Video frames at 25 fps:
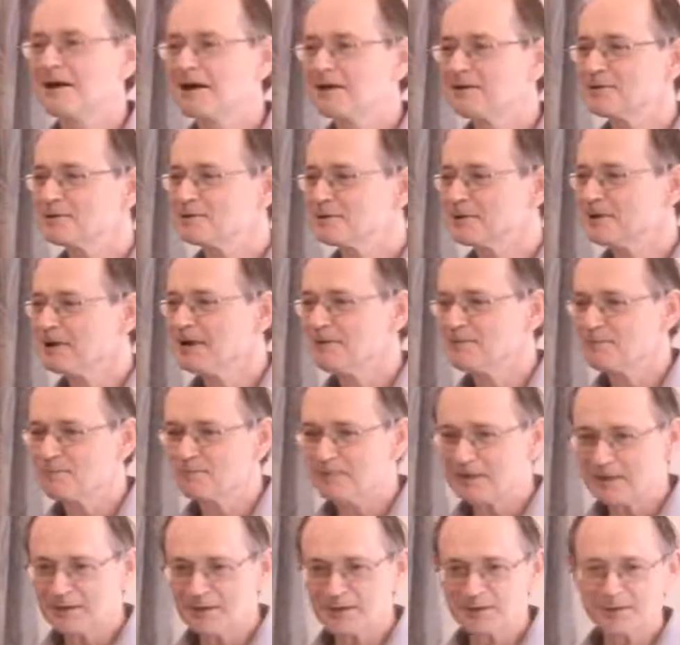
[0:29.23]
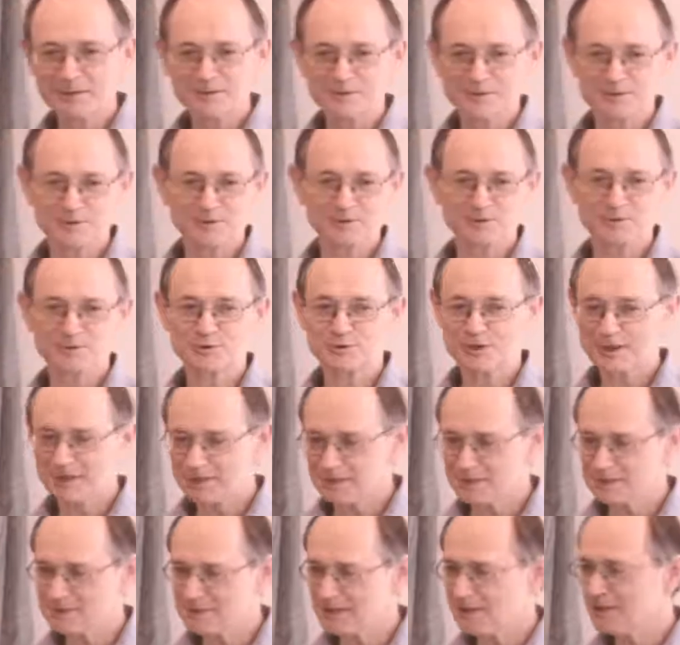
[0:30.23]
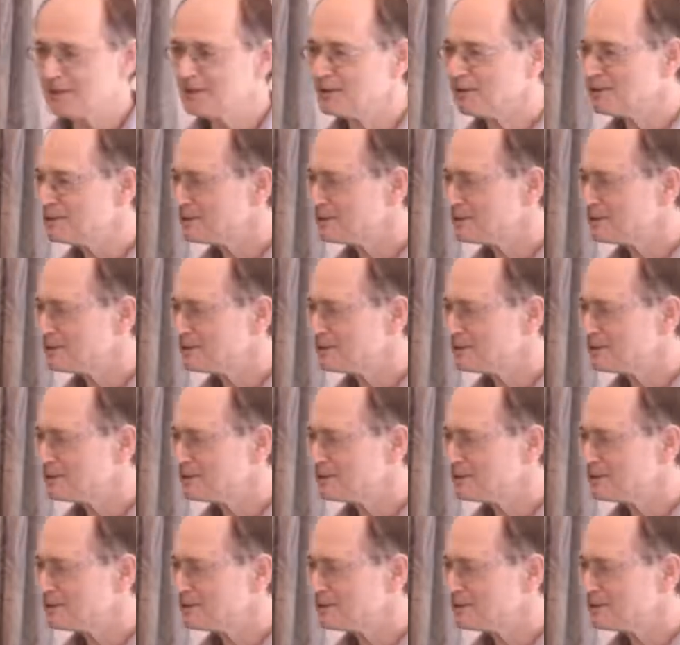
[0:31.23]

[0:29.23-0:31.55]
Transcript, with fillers: and to have a meal and to share the day,